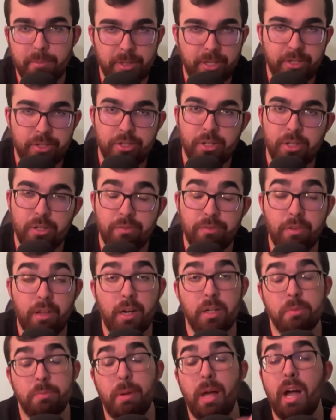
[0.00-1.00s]
because, you know, the
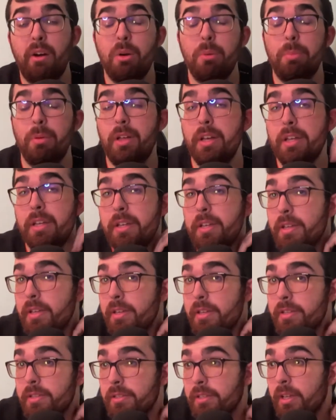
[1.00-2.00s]
Flyers' power play
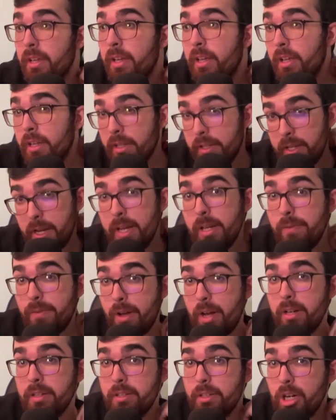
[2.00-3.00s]
is kind of
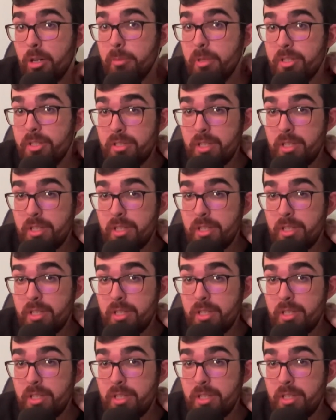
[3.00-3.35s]
hot garbage.